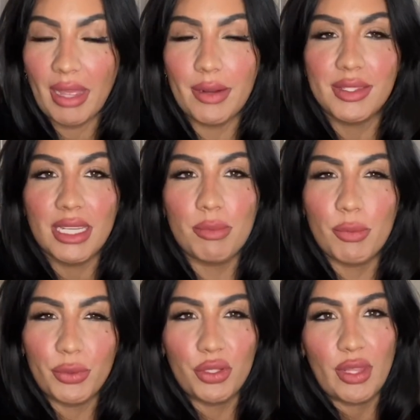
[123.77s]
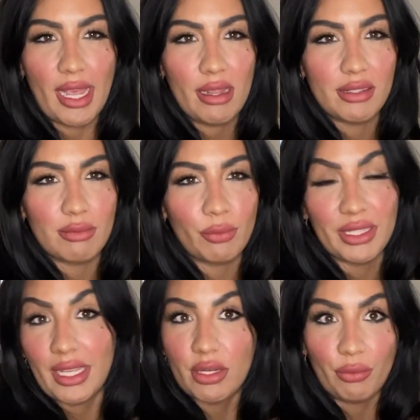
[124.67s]
I've seen people do that with
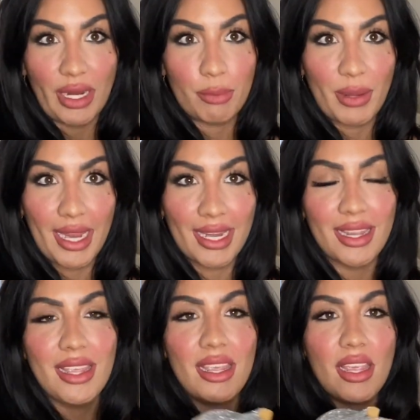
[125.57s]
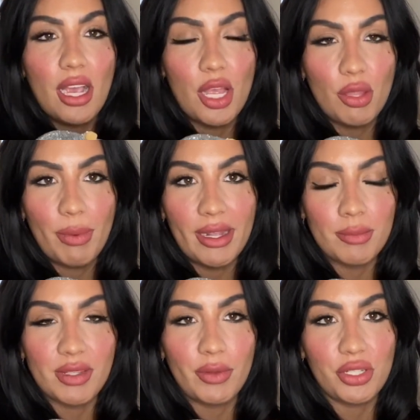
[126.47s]
like red paint on the
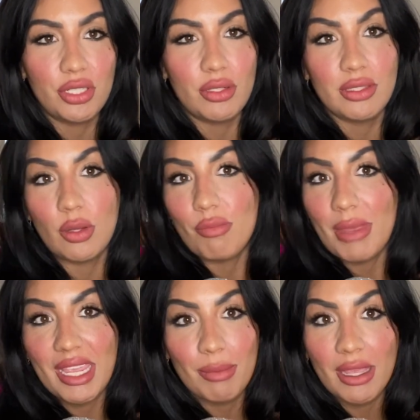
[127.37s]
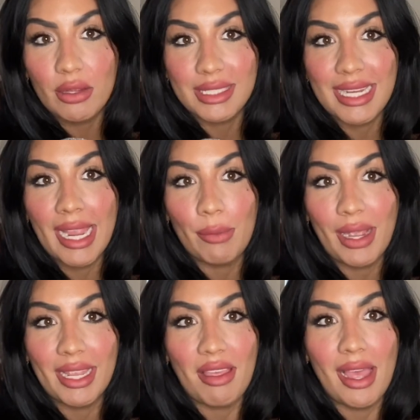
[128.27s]
bottoms of their shoes, so maybe I'll
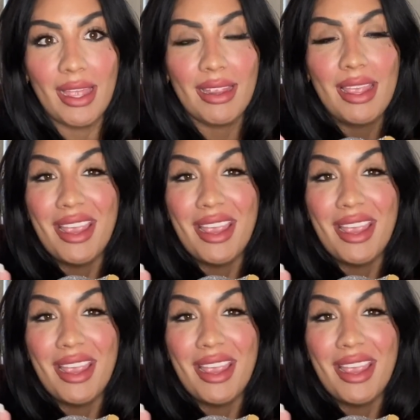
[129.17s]
DIY that,